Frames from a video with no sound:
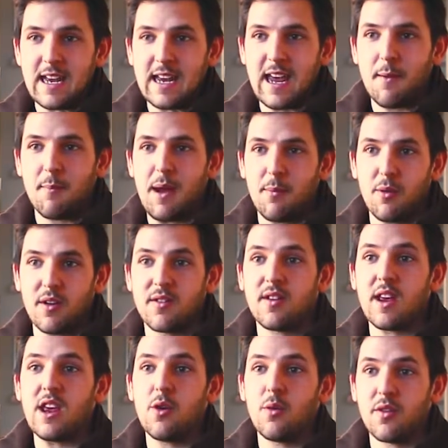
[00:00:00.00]
get people to
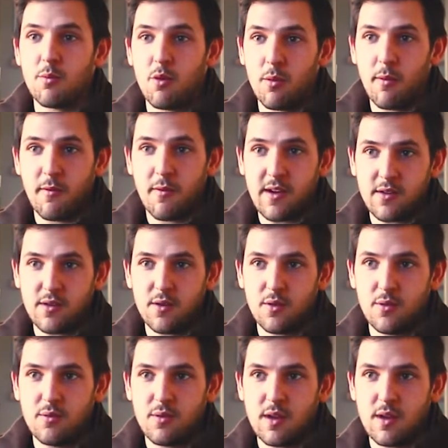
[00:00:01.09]
see you as more professional,